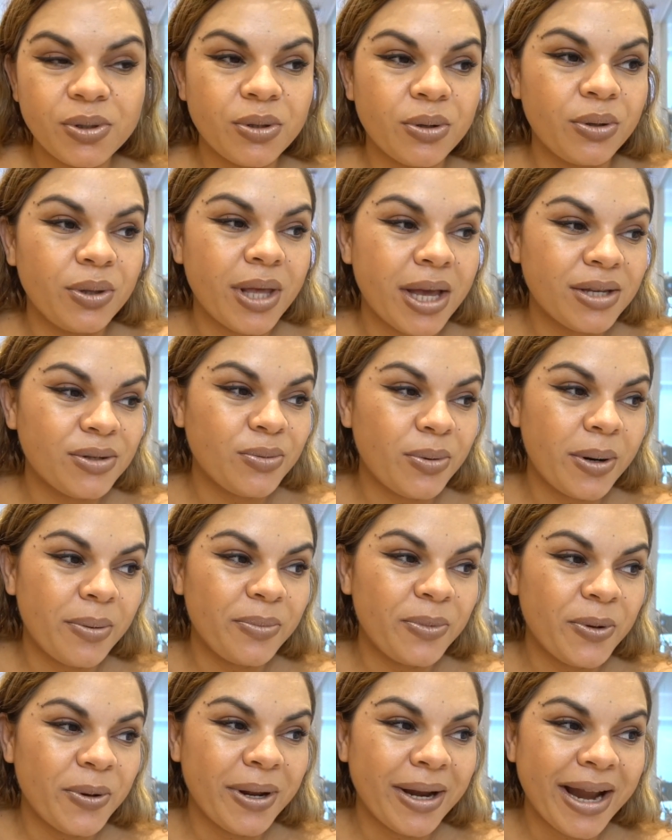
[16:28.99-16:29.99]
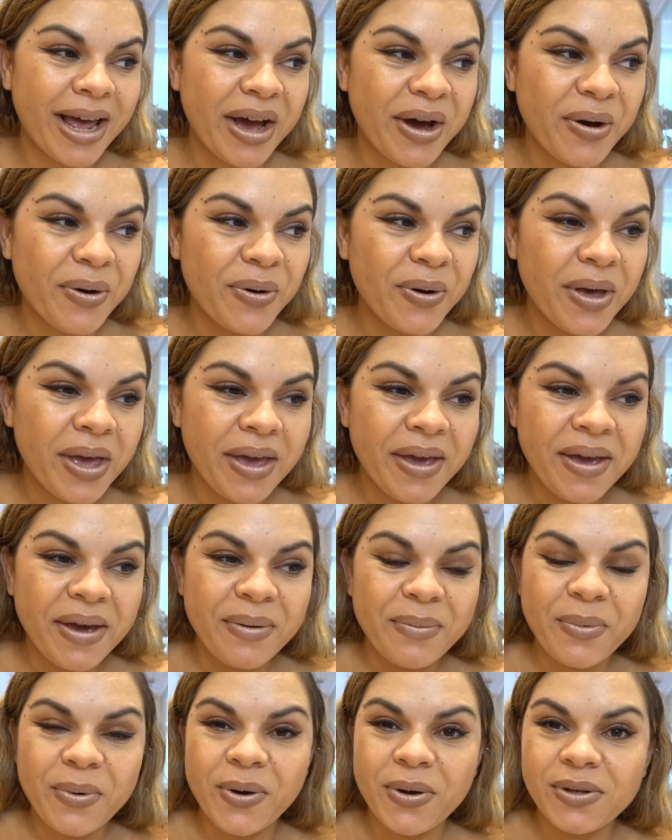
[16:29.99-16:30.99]
so that's what I'm doing now. I'm
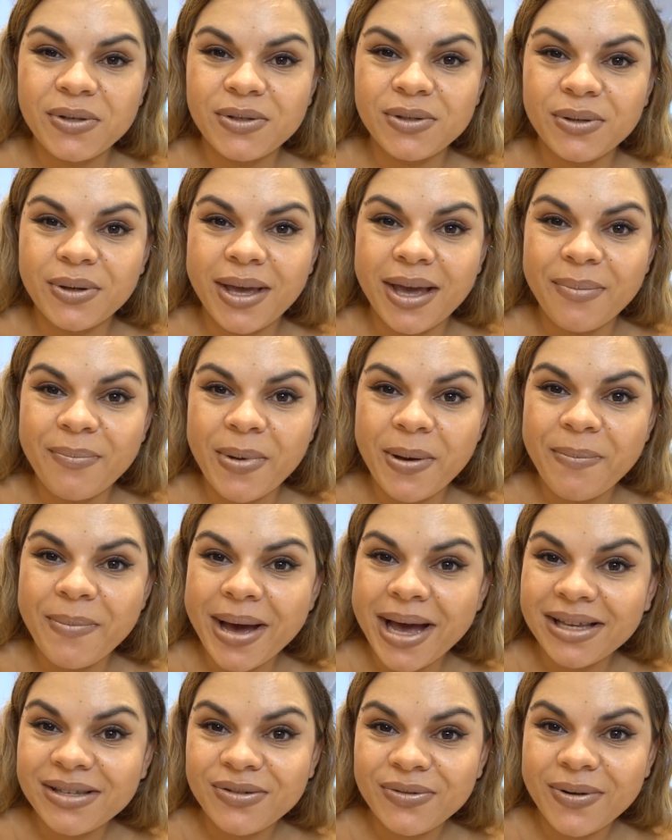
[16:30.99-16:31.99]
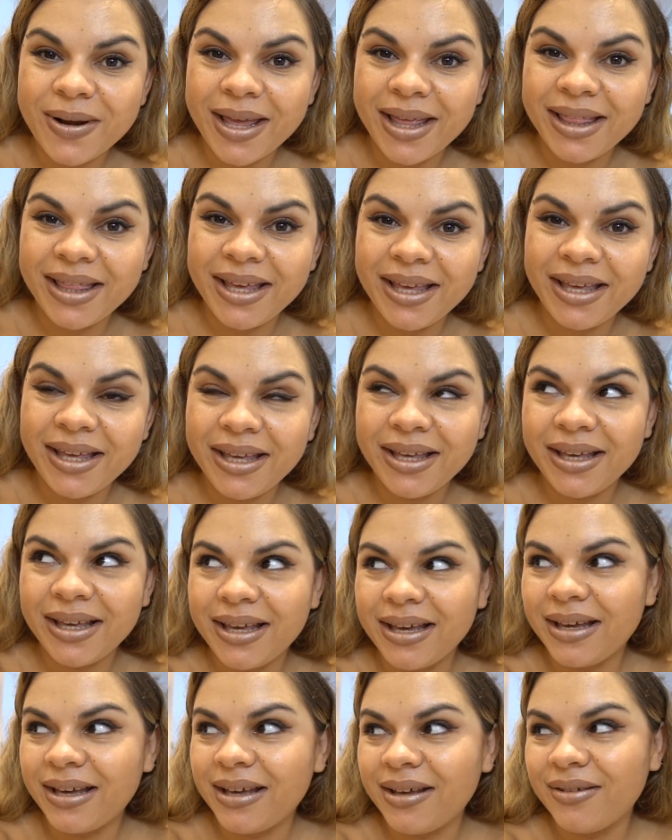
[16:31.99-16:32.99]
going to get my bags ready,
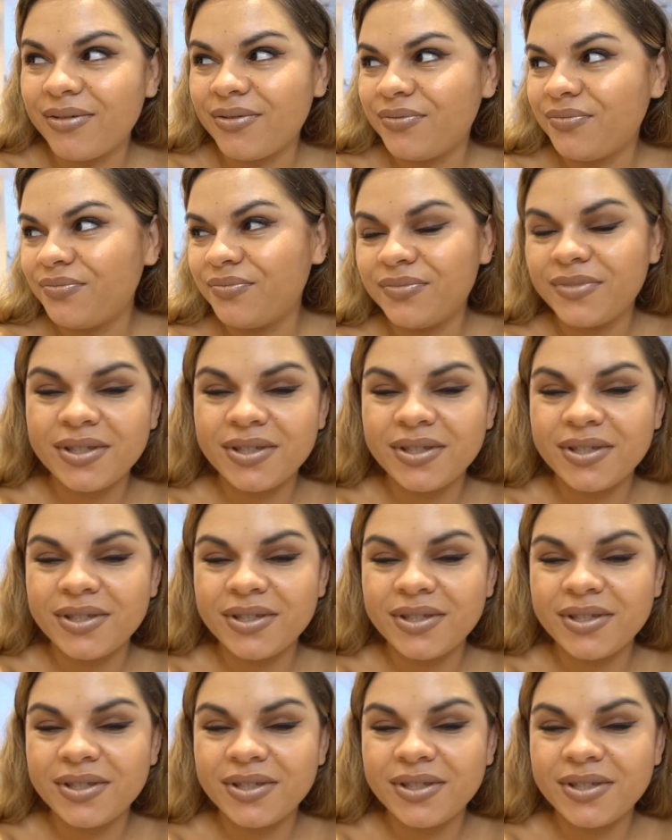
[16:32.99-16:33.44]
get